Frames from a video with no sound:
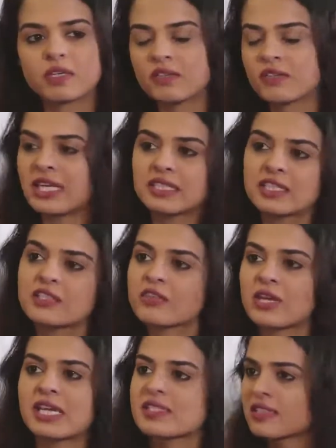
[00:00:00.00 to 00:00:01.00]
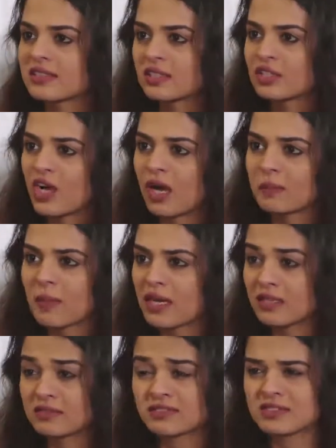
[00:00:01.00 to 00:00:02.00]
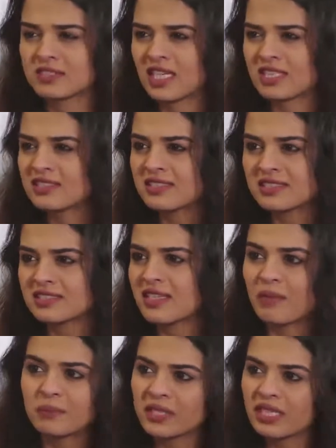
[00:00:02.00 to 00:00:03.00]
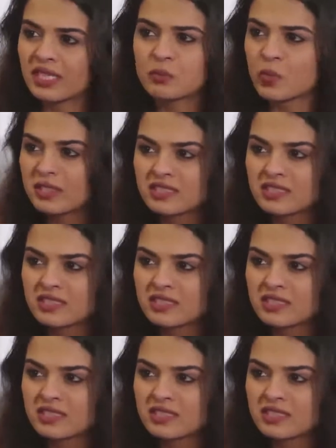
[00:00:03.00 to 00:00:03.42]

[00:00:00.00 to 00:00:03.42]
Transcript: rating race at the top, what does this number game